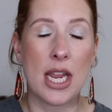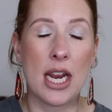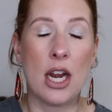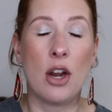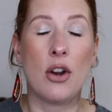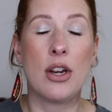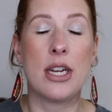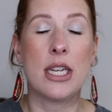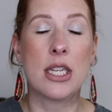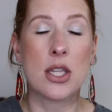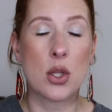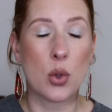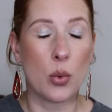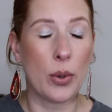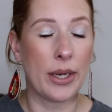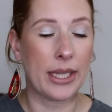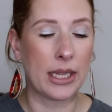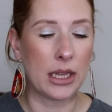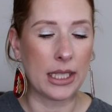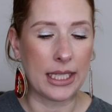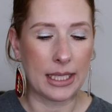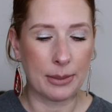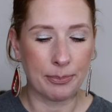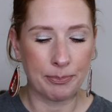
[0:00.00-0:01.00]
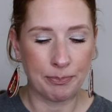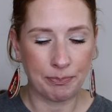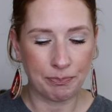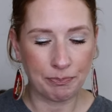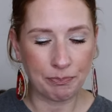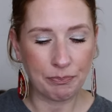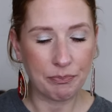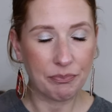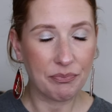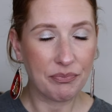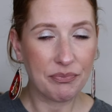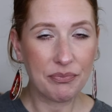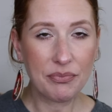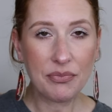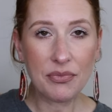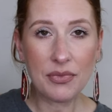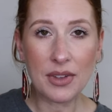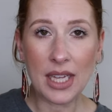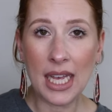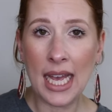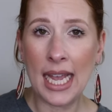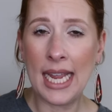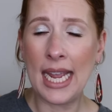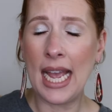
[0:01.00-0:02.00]
areas quickly.
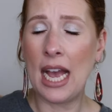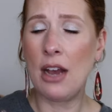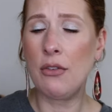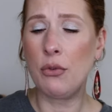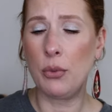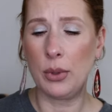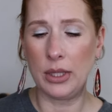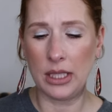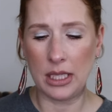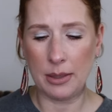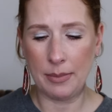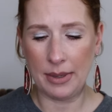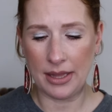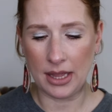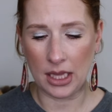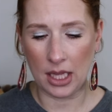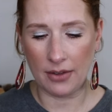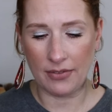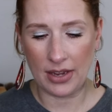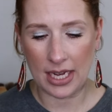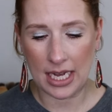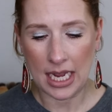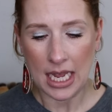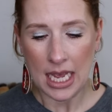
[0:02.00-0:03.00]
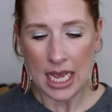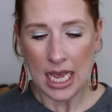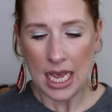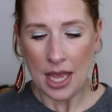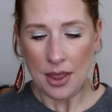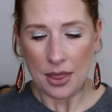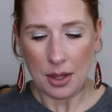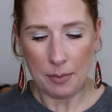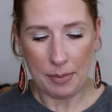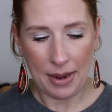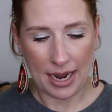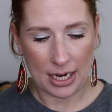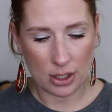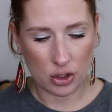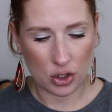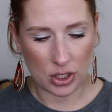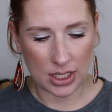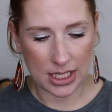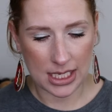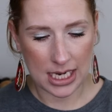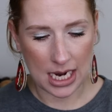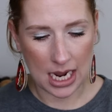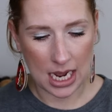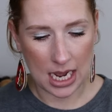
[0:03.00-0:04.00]
I have really been loving the
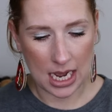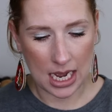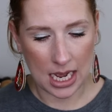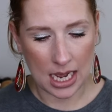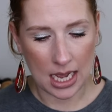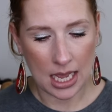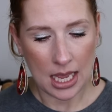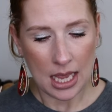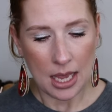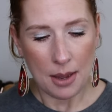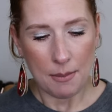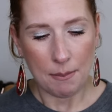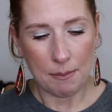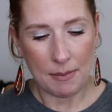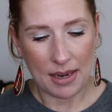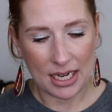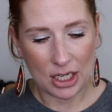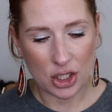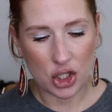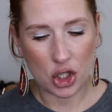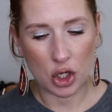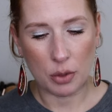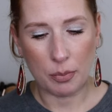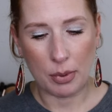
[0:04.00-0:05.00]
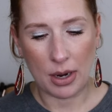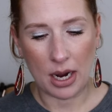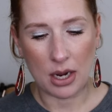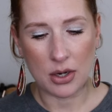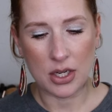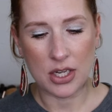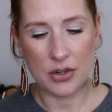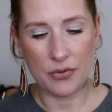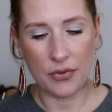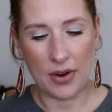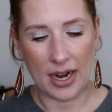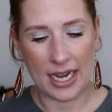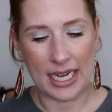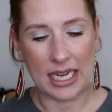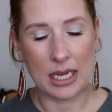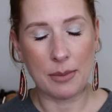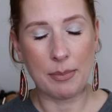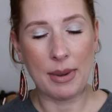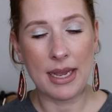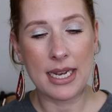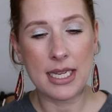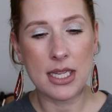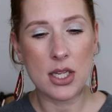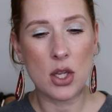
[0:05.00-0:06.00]
Patrick Ta Major Brow Defining
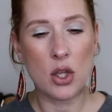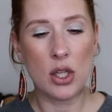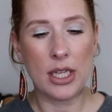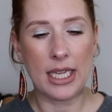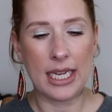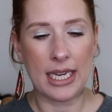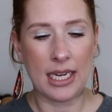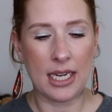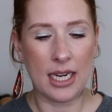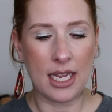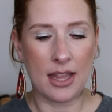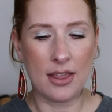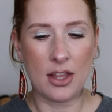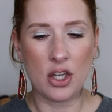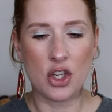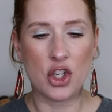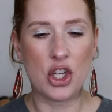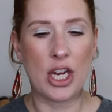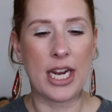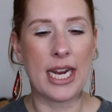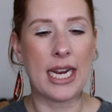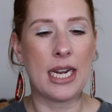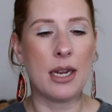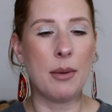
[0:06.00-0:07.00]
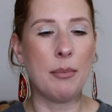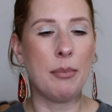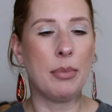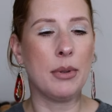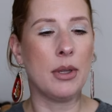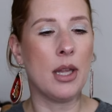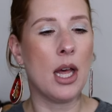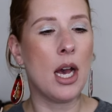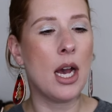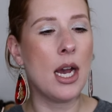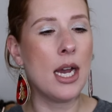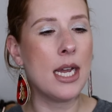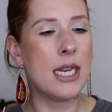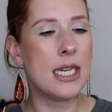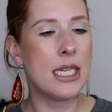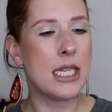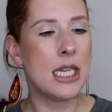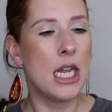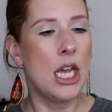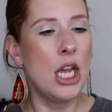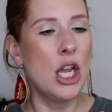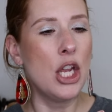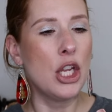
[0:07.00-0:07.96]
Pencil in the shade Blonde.